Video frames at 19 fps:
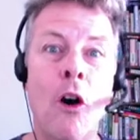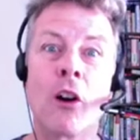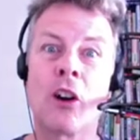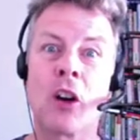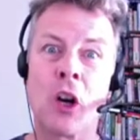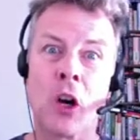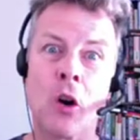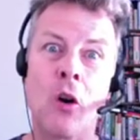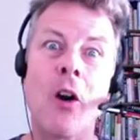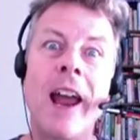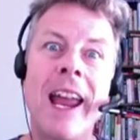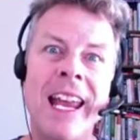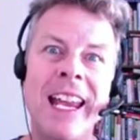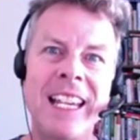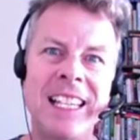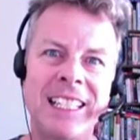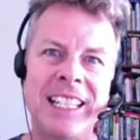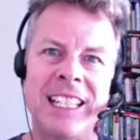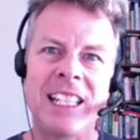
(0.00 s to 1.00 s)

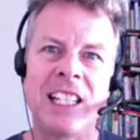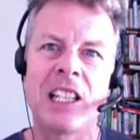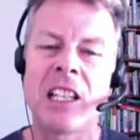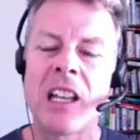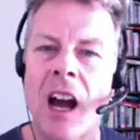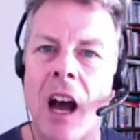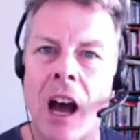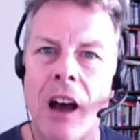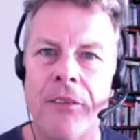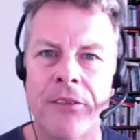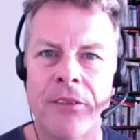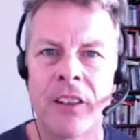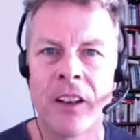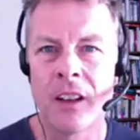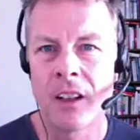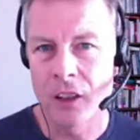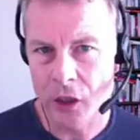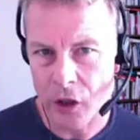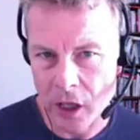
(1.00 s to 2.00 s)
crazy stuff
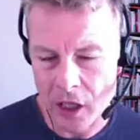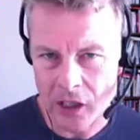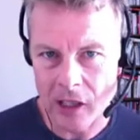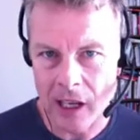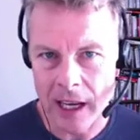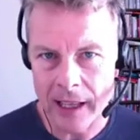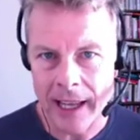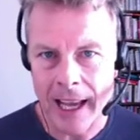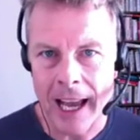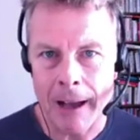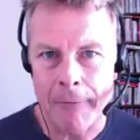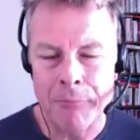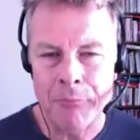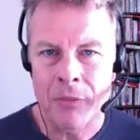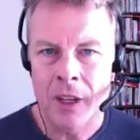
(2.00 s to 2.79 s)
just like that,